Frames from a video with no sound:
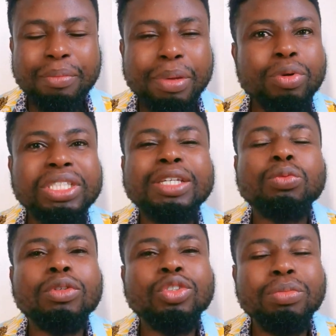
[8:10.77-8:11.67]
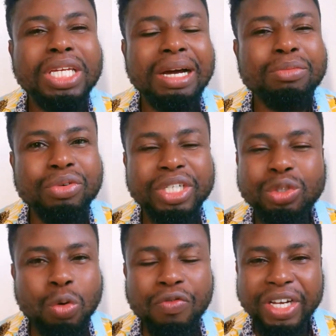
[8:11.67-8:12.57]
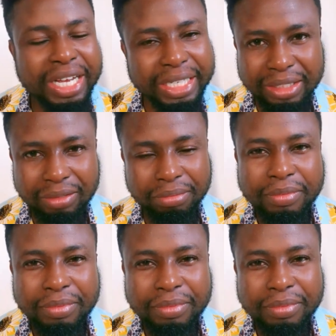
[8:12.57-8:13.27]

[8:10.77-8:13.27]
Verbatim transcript: people just want to become rich overnight.